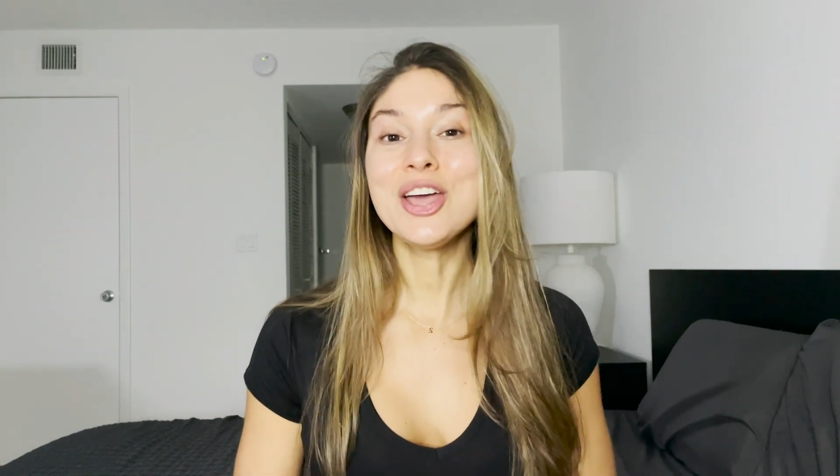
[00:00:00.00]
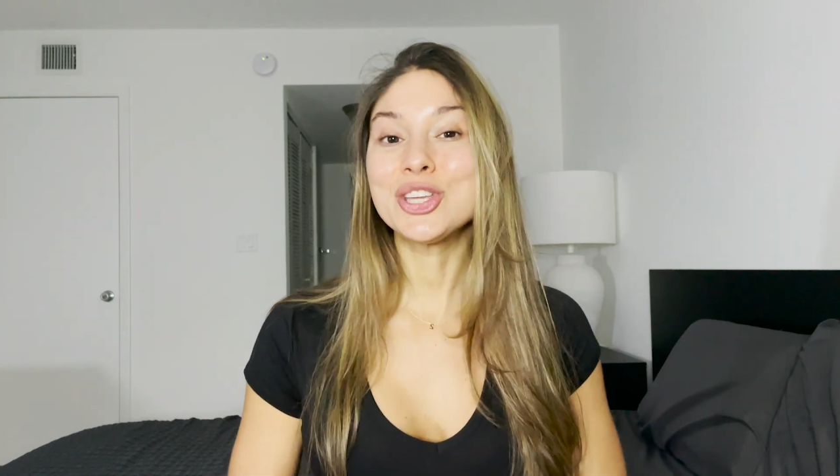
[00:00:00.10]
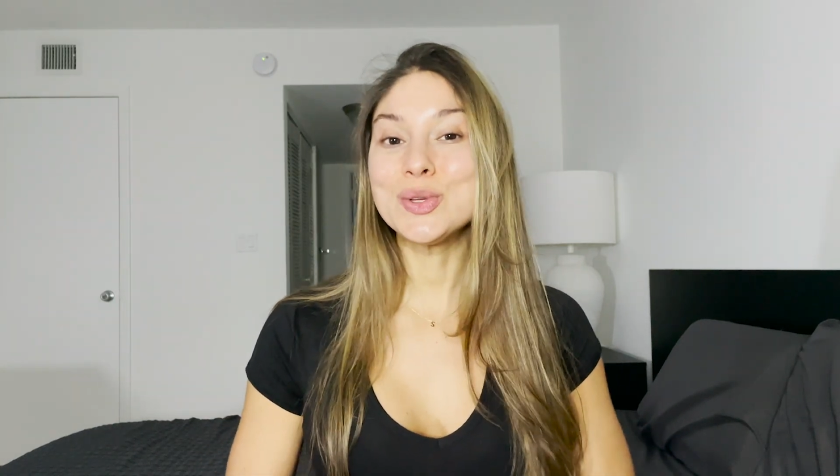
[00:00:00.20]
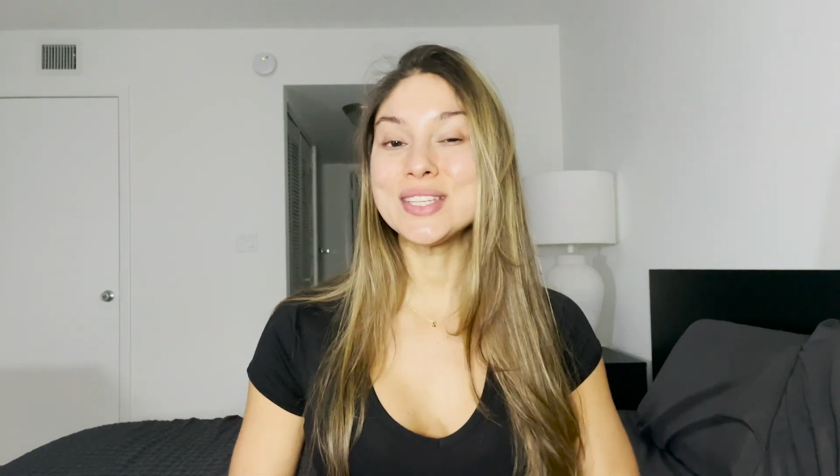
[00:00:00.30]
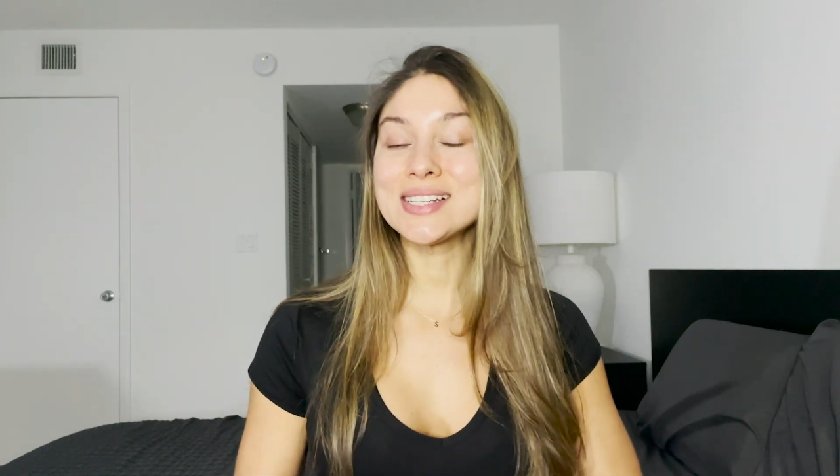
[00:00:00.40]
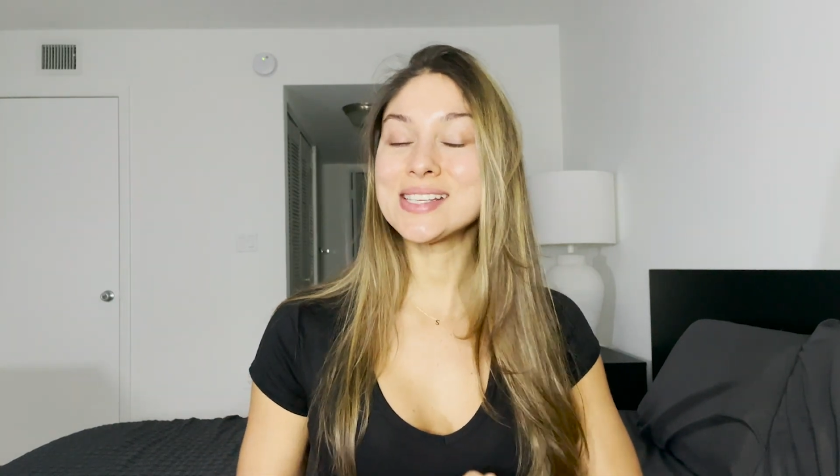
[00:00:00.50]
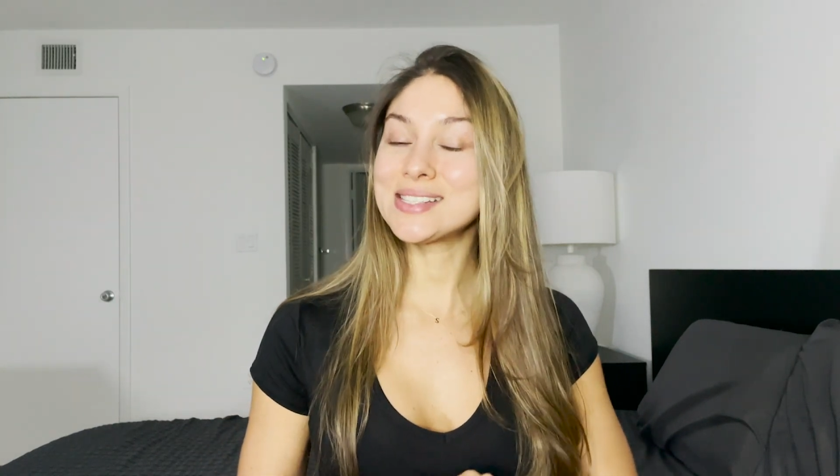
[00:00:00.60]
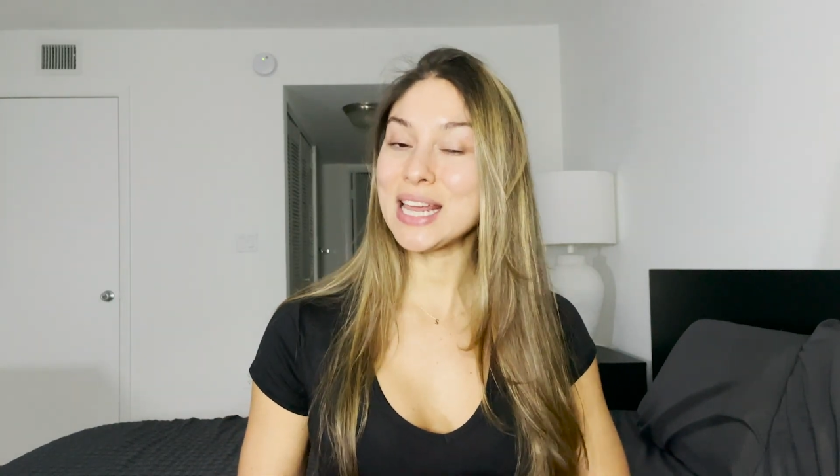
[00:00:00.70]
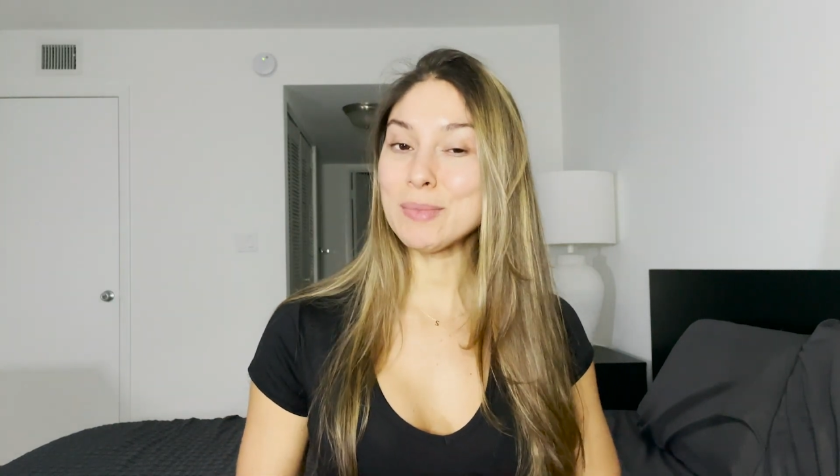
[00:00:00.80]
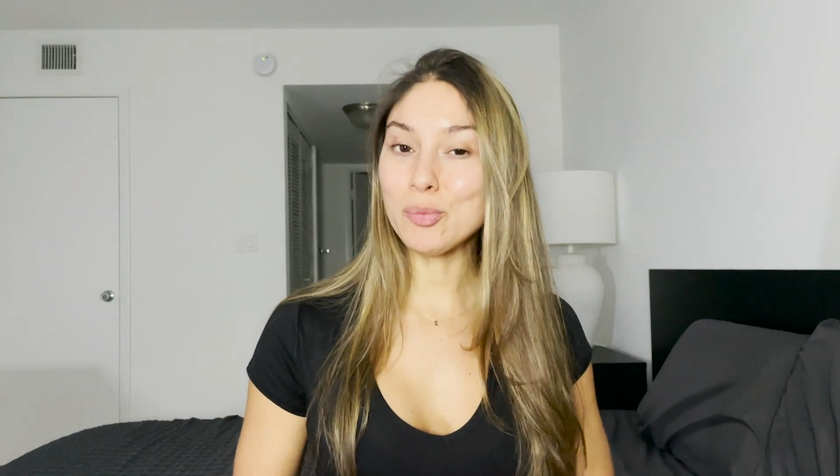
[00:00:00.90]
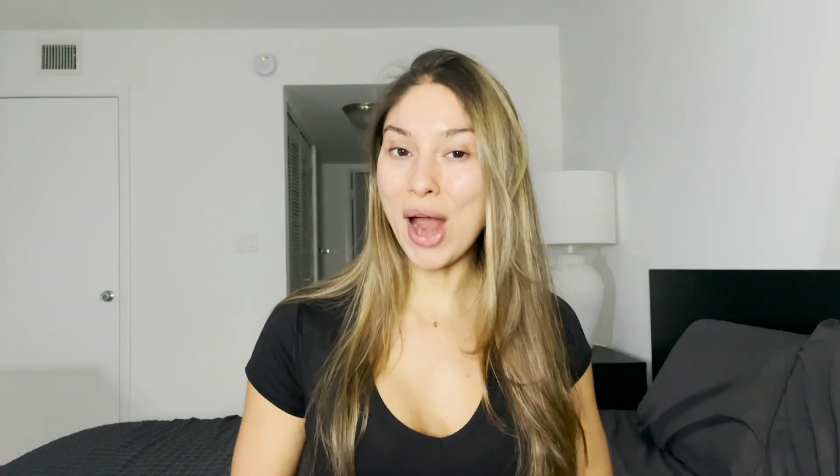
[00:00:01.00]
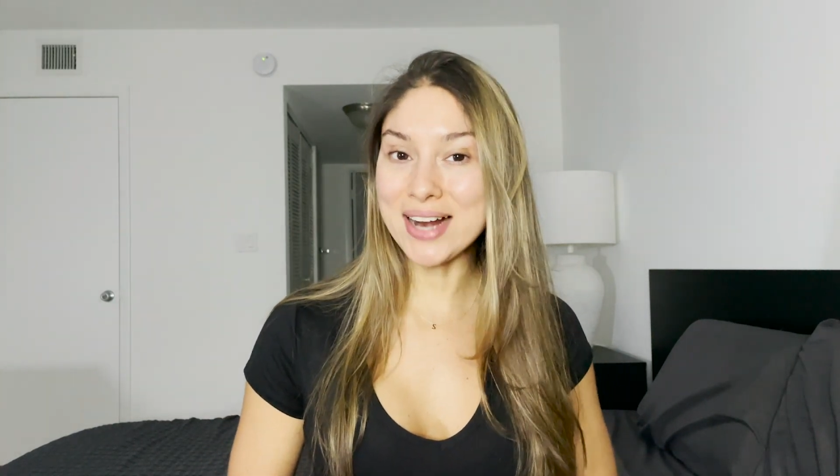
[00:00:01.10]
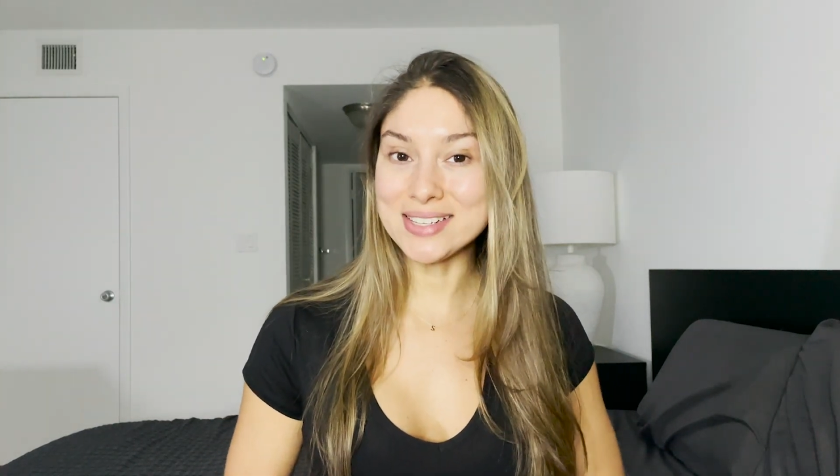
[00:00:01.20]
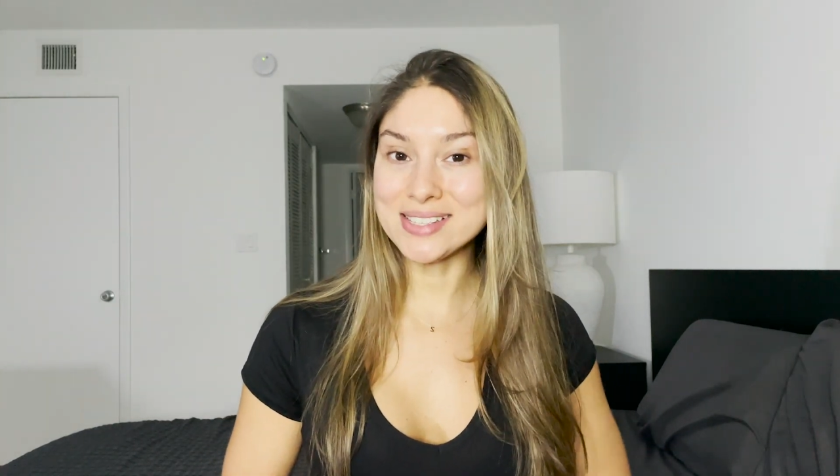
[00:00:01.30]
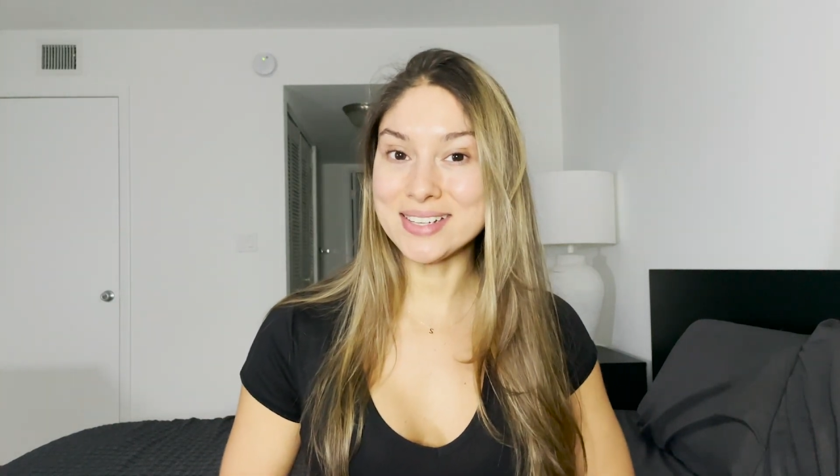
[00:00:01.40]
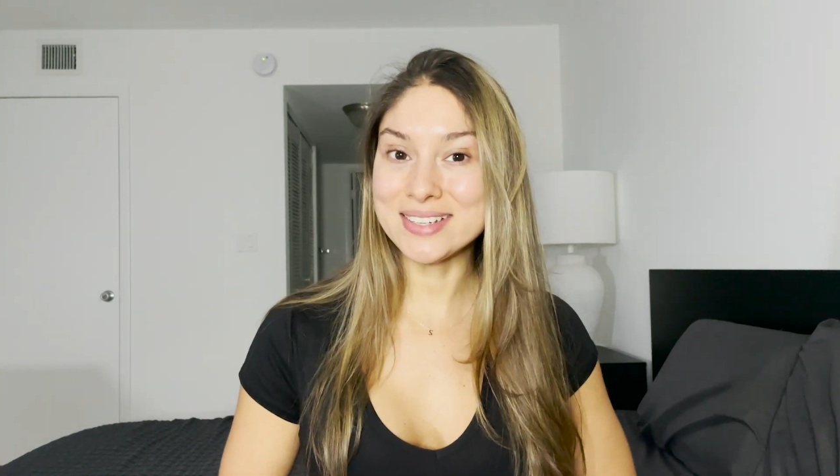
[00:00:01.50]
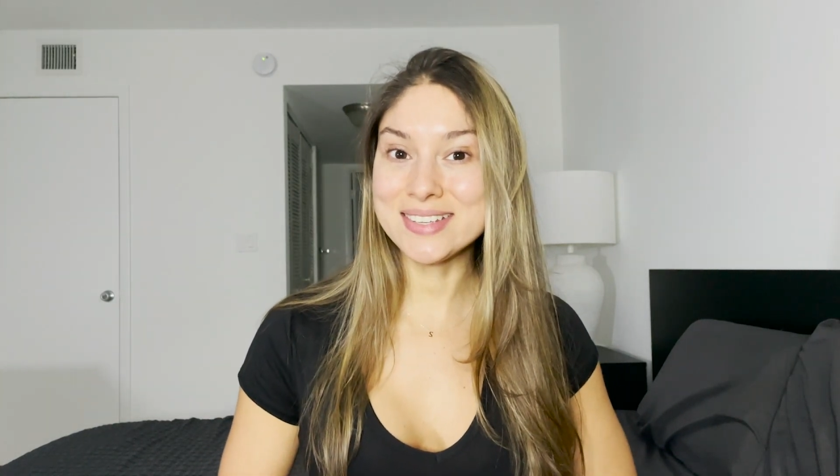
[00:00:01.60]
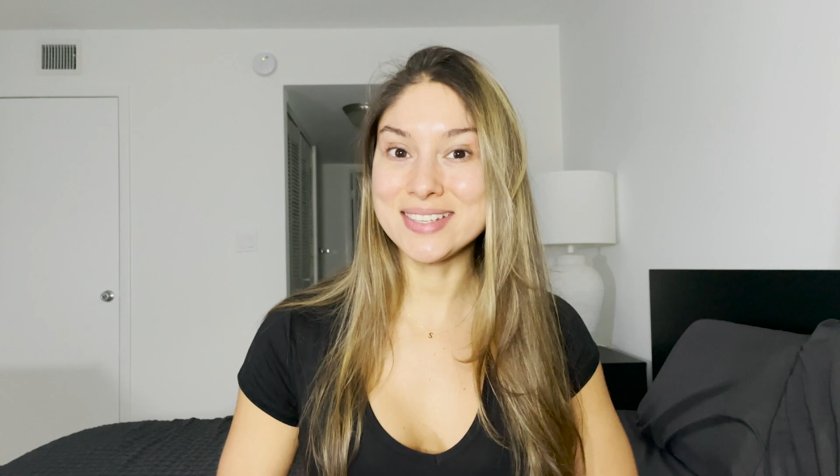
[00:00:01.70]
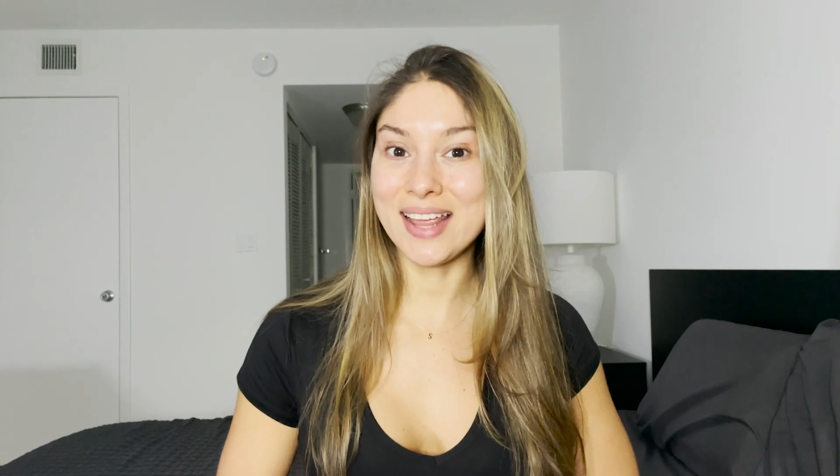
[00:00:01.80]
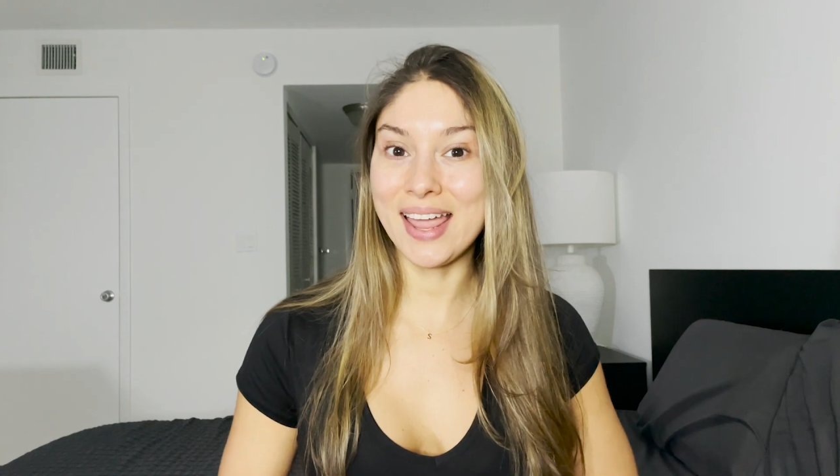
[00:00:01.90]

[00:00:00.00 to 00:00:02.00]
using sustainable practices